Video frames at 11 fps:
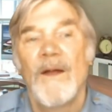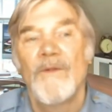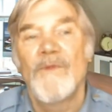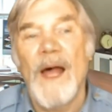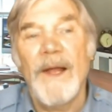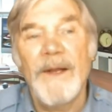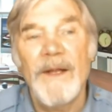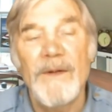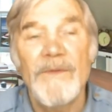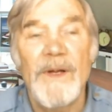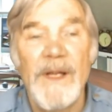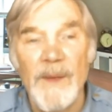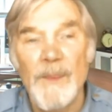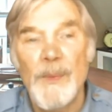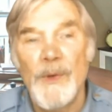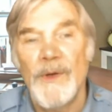Rana
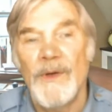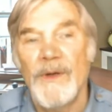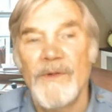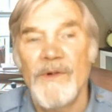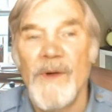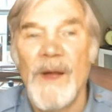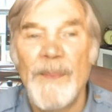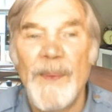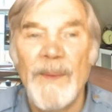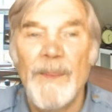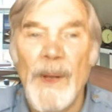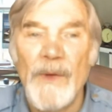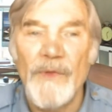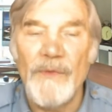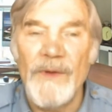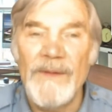Rahimpur grew up in
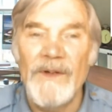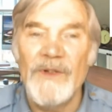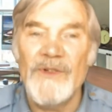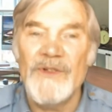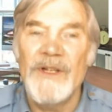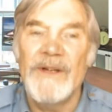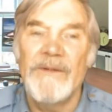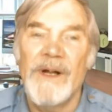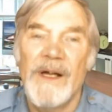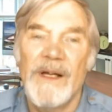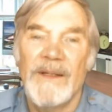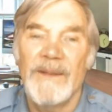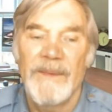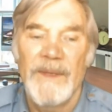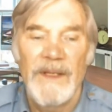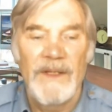post-revolution Iran.
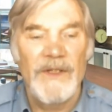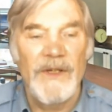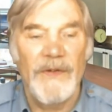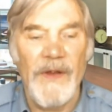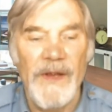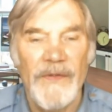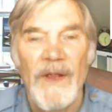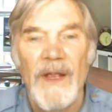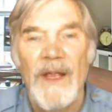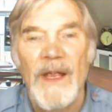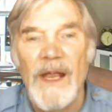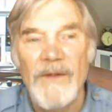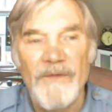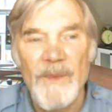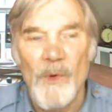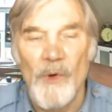She says,
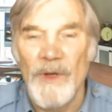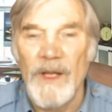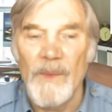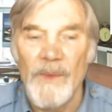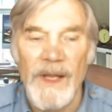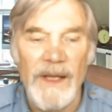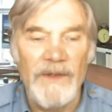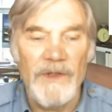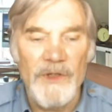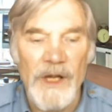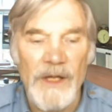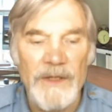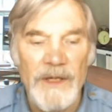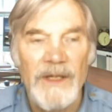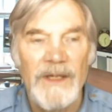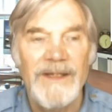every morning we had to chant,
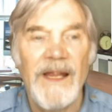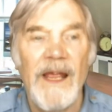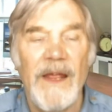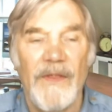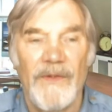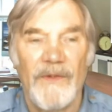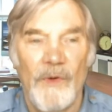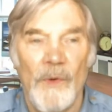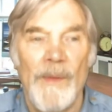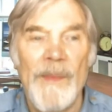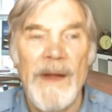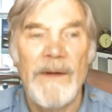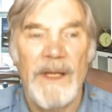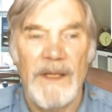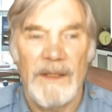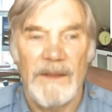"Death to
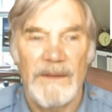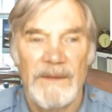America."